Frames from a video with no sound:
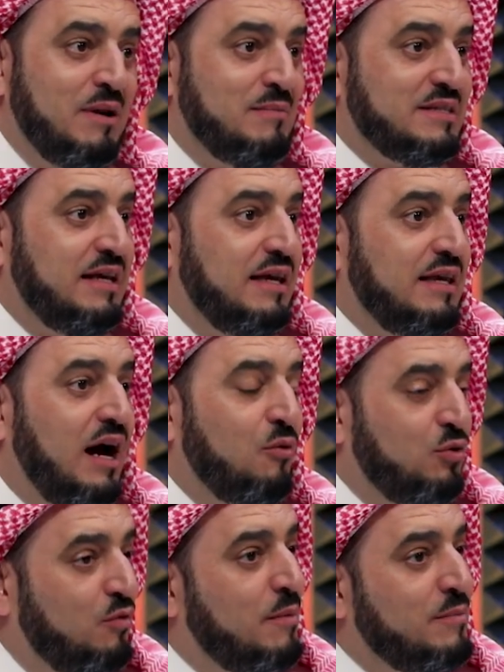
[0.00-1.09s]
in the
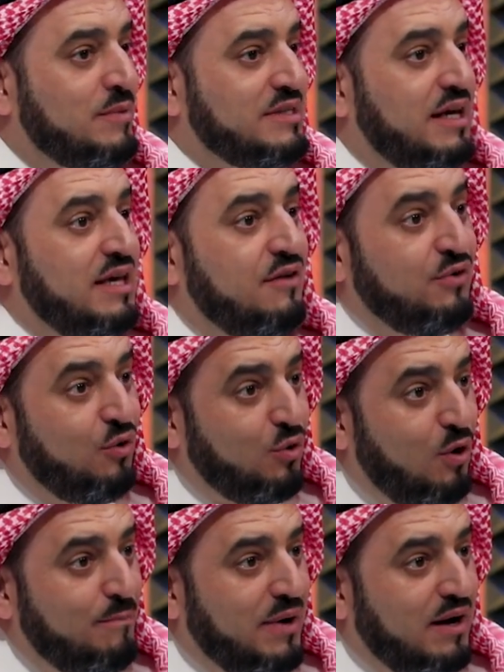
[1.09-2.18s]
Christian nations of
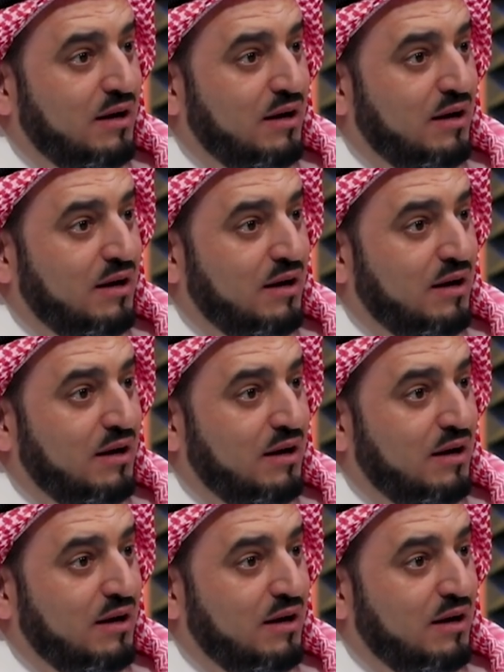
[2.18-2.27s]
Europe.